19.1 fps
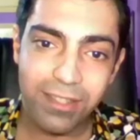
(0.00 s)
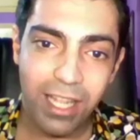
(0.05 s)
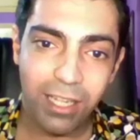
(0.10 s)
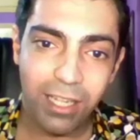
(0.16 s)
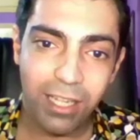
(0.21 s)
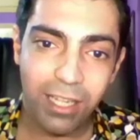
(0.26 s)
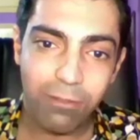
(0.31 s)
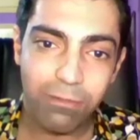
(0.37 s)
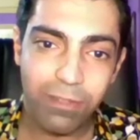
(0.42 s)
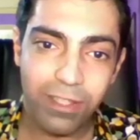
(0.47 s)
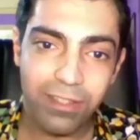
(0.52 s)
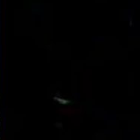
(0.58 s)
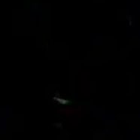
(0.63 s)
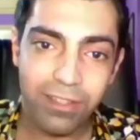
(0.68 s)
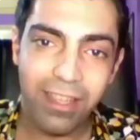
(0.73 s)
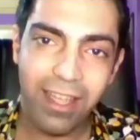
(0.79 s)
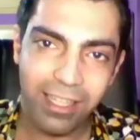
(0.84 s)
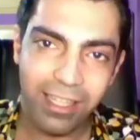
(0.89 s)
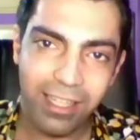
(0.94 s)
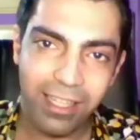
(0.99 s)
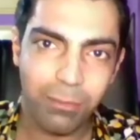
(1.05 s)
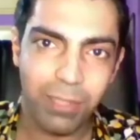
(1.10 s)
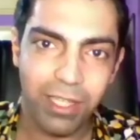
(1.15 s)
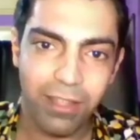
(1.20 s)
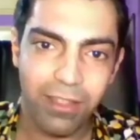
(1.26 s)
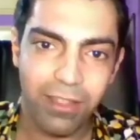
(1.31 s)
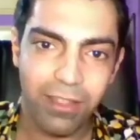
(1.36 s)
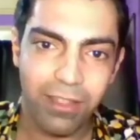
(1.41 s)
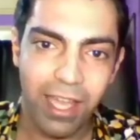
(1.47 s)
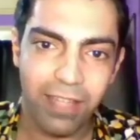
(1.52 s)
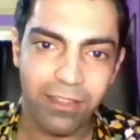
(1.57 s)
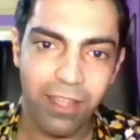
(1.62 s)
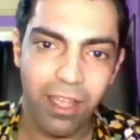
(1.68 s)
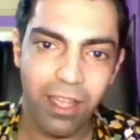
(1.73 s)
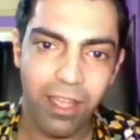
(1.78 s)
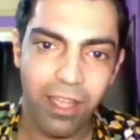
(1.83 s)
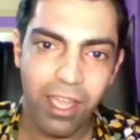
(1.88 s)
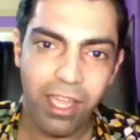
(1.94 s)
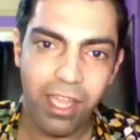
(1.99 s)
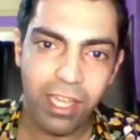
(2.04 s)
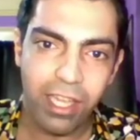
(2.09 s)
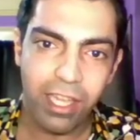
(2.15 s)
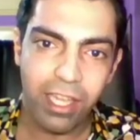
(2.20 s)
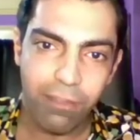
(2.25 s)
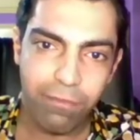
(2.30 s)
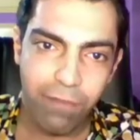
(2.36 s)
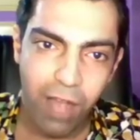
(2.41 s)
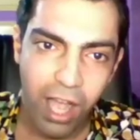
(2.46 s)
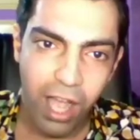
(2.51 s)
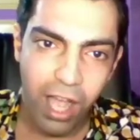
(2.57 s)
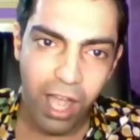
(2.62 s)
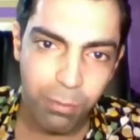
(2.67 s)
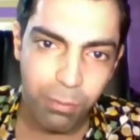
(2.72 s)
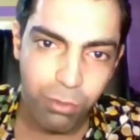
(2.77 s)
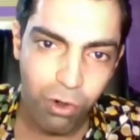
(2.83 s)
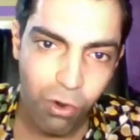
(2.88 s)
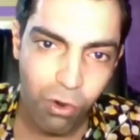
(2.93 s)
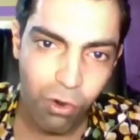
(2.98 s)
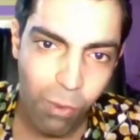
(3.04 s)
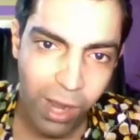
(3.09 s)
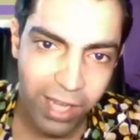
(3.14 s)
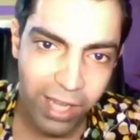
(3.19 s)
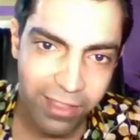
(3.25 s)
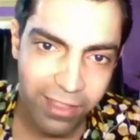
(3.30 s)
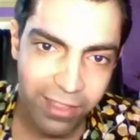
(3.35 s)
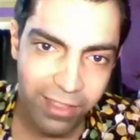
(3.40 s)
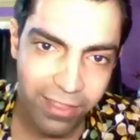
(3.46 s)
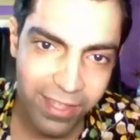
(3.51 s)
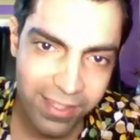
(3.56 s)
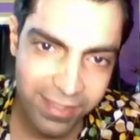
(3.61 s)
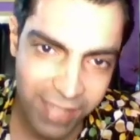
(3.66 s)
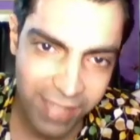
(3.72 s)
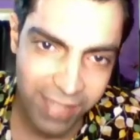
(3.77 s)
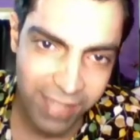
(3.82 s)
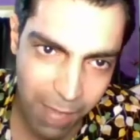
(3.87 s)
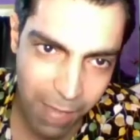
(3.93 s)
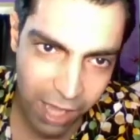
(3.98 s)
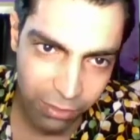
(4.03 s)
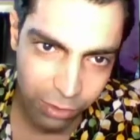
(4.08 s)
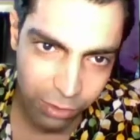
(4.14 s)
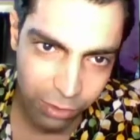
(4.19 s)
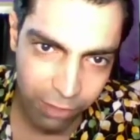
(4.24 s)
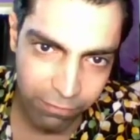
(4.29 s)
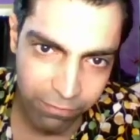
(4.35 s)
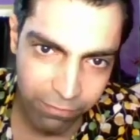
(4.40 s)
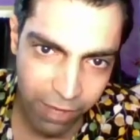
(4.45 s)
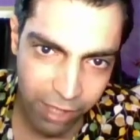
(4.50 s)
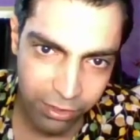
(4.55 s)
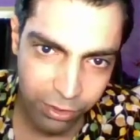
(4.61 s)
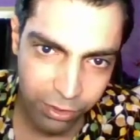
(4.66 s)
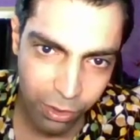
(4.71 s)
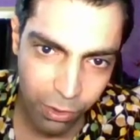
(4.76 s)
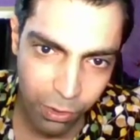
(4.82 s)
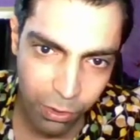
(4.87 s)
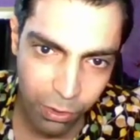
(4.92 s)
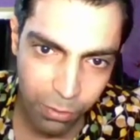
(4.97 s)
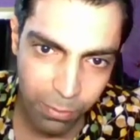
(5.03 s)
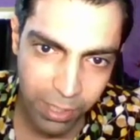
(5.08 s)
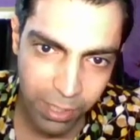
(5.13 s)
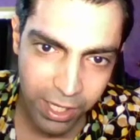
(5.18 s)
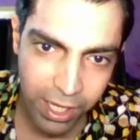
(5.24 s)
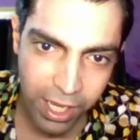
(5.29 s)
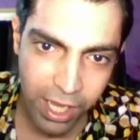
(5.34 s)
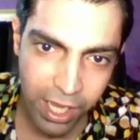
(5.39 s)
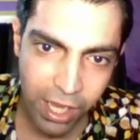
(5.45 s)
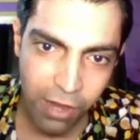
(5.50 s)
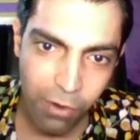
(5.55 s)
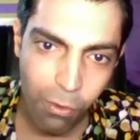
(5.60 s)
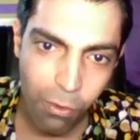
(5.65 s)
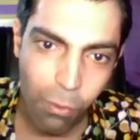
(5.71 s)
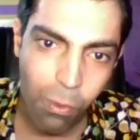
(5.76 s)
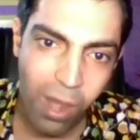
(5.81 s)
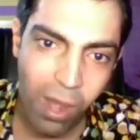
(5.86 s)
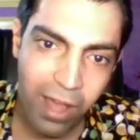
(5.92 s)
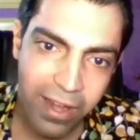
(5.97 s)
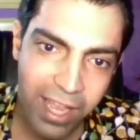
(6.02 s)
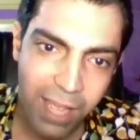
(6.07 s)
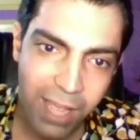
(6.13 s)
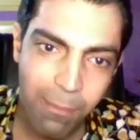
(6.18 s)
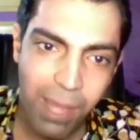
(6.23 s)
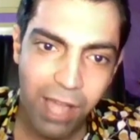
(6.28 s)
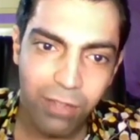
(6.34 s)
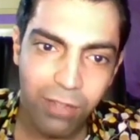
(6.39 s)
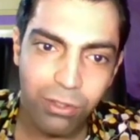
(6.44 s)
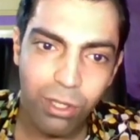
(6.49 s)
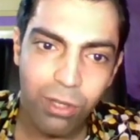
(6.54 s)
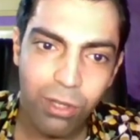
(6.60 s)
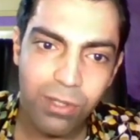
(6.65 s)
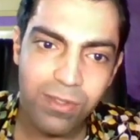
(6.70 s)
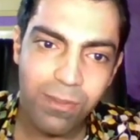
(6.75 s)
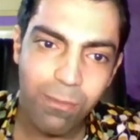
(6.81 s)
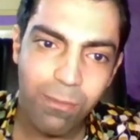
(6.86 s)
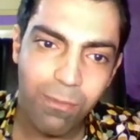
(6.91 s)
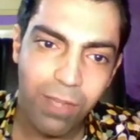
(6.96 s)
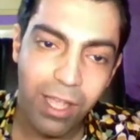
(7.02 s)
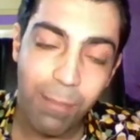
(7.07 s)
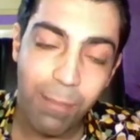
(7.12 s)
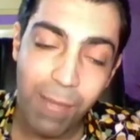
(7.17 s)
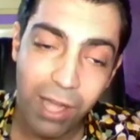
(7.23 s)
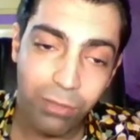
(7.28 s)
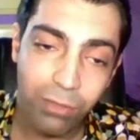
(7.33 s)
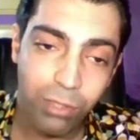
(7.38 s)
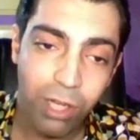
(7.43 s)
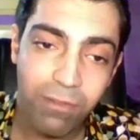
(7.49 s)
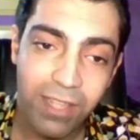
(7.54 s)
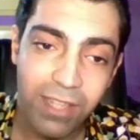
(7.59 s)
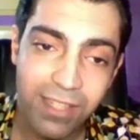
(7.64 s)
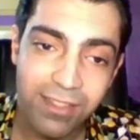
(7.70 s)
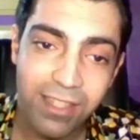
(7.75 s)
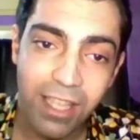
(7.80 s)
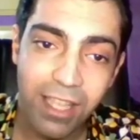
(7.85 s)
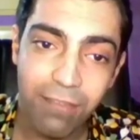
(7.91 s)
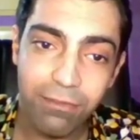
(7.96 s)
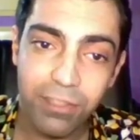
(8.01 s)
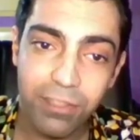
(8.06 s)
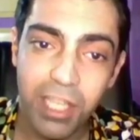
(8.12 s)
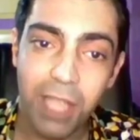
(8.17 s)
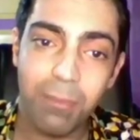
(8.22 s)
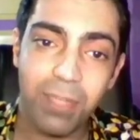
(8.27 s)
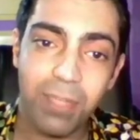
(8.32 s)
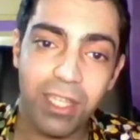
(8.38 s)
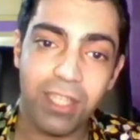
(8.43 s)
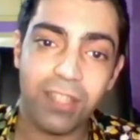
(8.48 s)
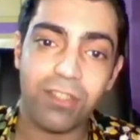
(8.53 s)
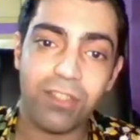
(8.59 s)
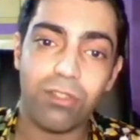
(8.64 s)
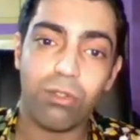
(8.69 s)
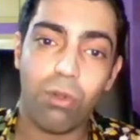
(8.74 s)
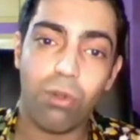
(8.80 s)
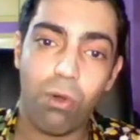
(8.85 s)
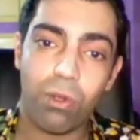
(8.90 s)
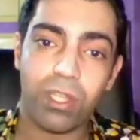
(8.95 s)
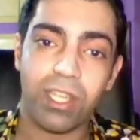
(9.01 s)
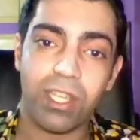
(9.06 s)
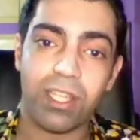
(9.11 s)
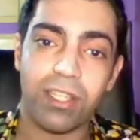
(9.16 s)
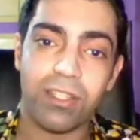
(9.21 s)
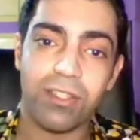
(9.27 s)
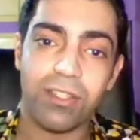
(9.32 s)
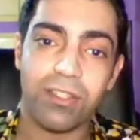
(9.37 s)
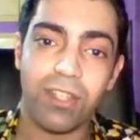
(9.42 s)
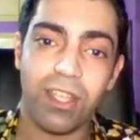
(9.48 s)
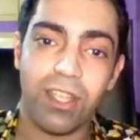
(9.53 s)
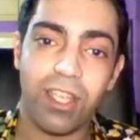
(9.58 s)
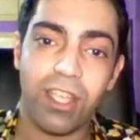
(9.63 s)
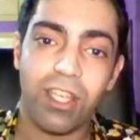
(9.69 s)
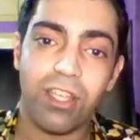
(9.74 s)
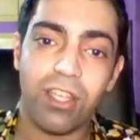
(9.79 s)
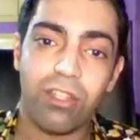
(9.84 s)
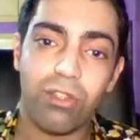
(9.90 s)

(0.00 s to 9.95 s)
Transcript: itself uh, tell me that uh, if I provide this amount of Fantom, what amount of, amount of S F T M X tokens